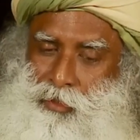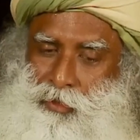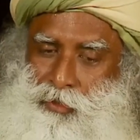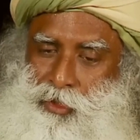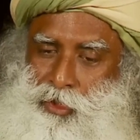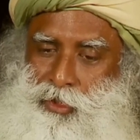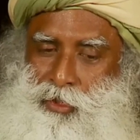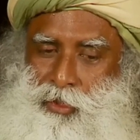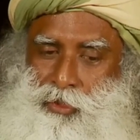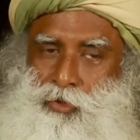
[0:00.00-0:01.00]
is
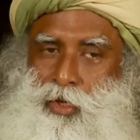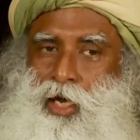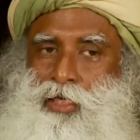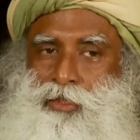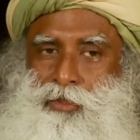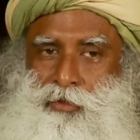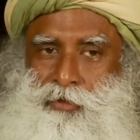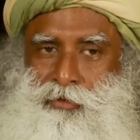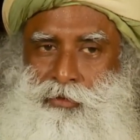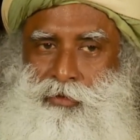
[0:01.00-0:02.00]
essentially to heighten
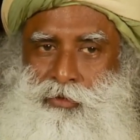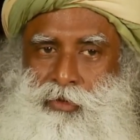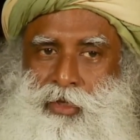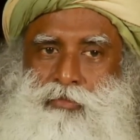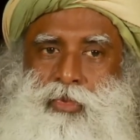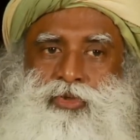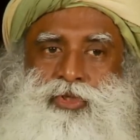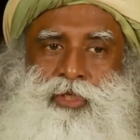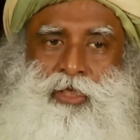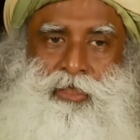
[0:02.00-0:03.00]
your
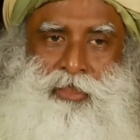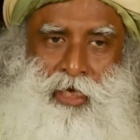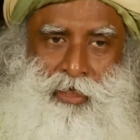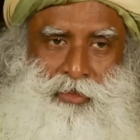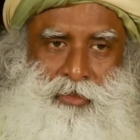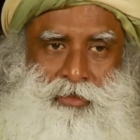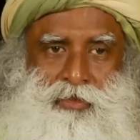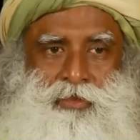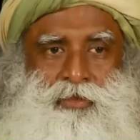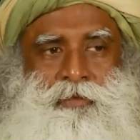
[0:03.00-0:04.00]
emotional
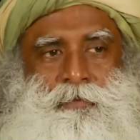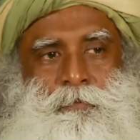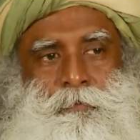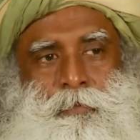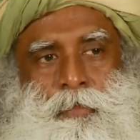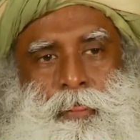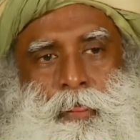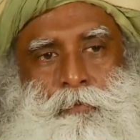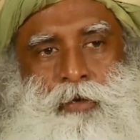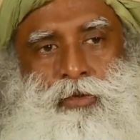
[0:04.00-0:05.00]
intelligence,
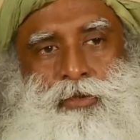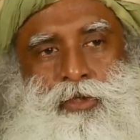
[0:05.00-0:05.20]
because